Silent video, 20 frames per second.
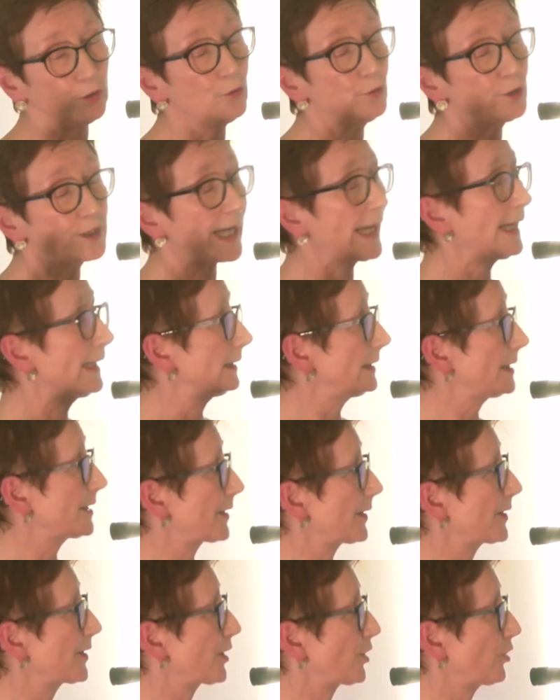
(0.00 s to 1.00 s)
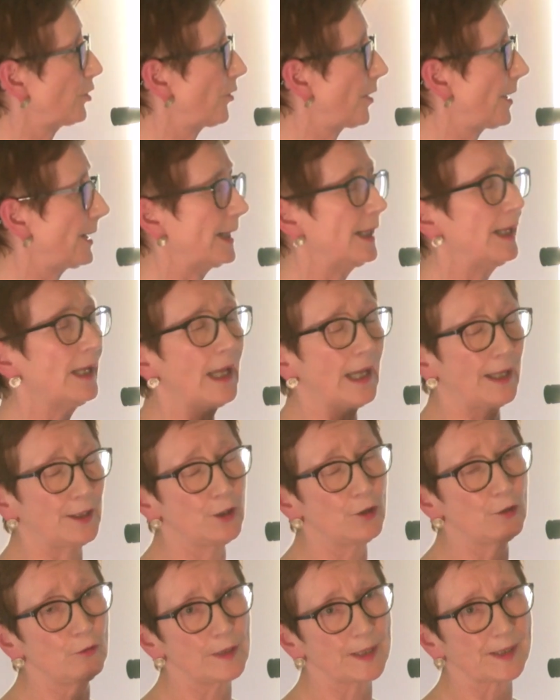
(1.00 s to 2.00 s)
who tells the story and
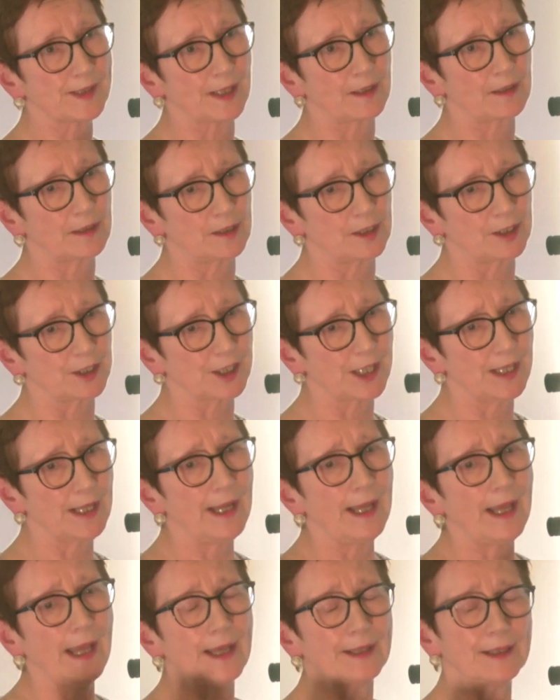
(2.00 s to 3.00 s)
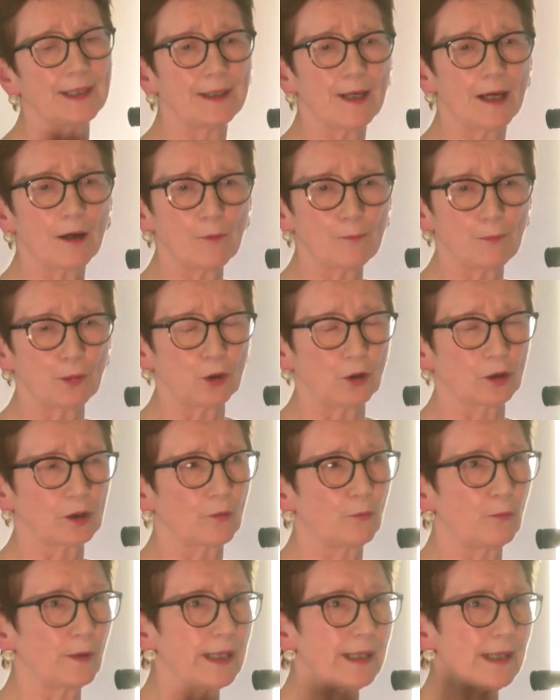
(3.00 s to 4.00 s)
who is heard. And in our
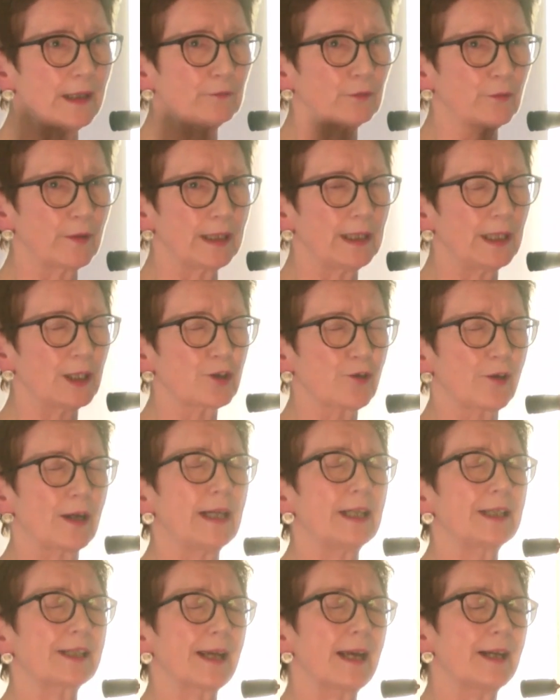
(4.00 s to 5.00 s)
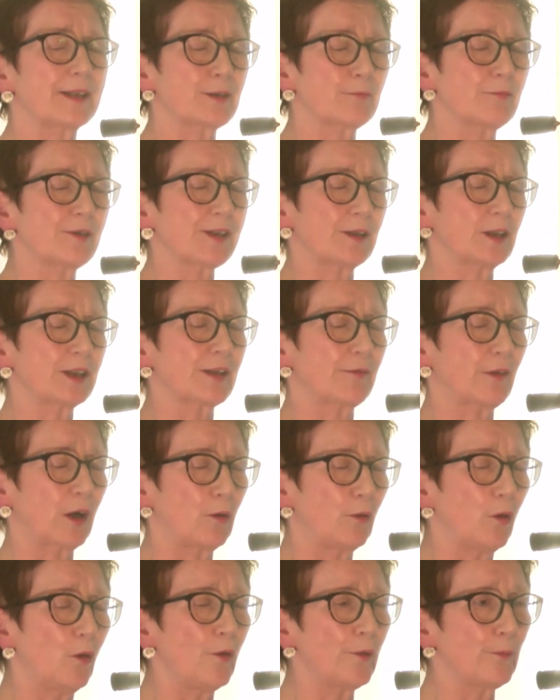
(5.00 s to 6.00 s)
book, we have really tried, as a result of
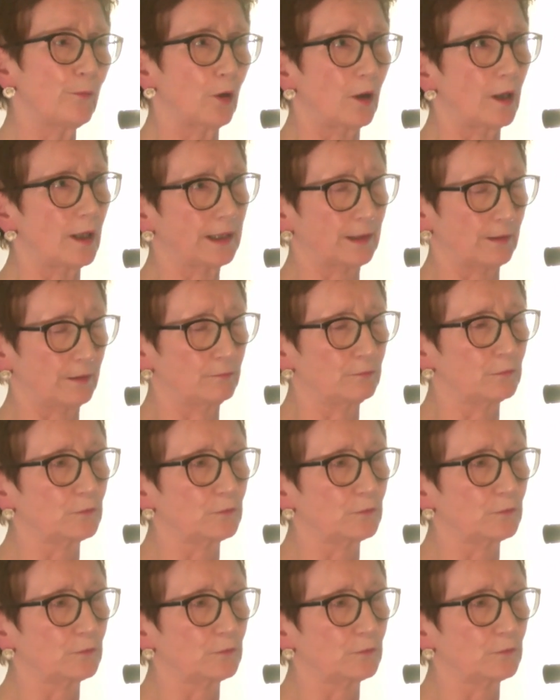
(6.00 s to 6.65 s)
our own work,